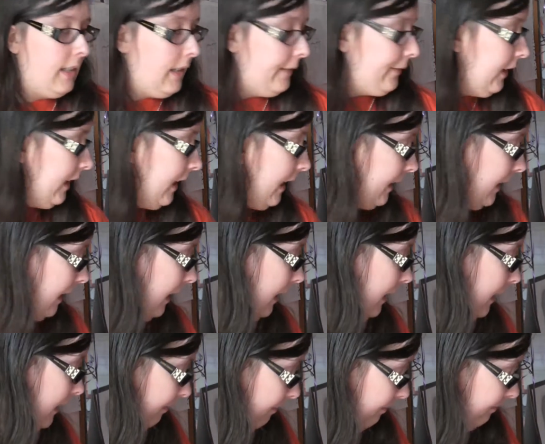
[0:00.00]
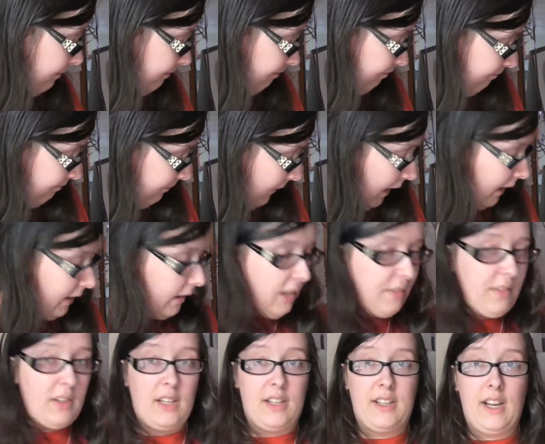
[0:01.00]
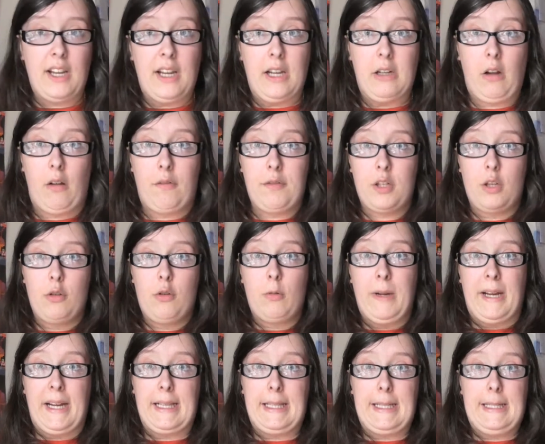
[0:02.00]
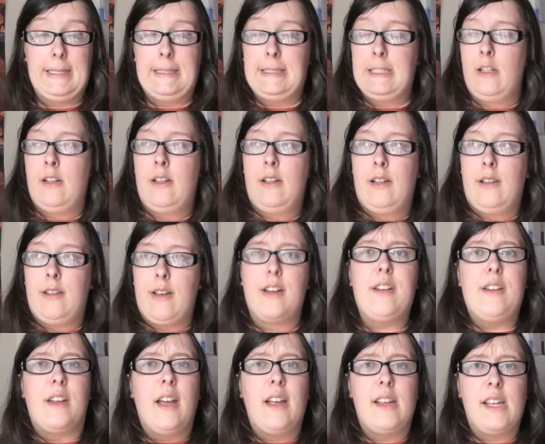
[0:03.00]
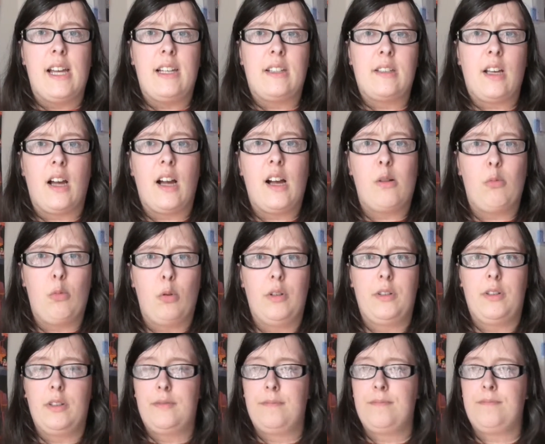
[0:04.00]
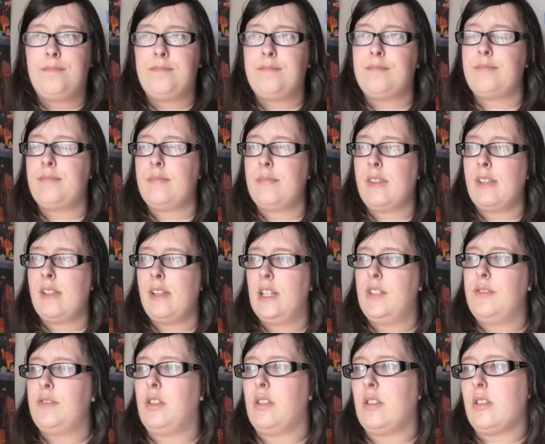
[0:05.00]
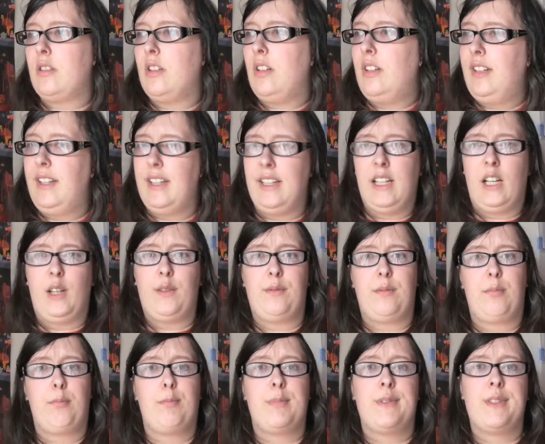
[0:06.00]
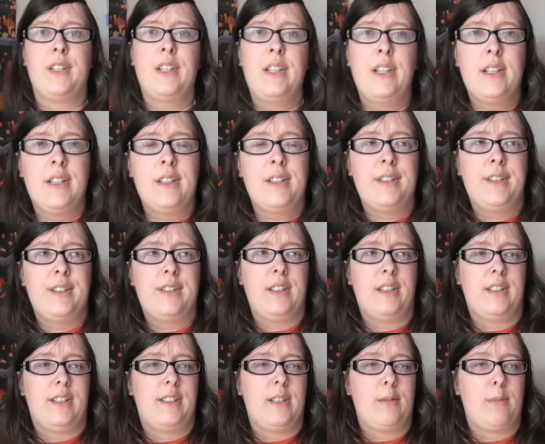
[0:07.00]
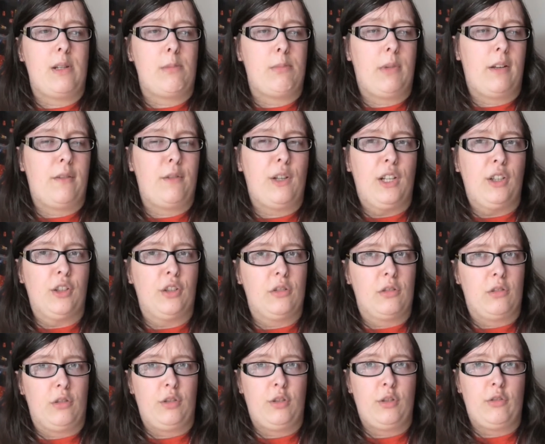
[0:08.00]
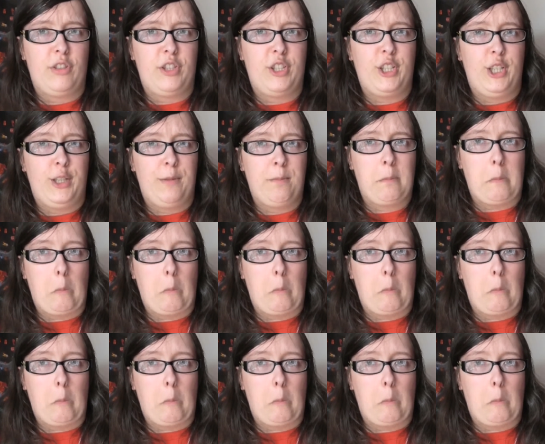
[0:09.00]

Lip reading: If I had lime, if they didn't go off so quickly, then yes, I would. I've got any limes since they made my face go scrunchy.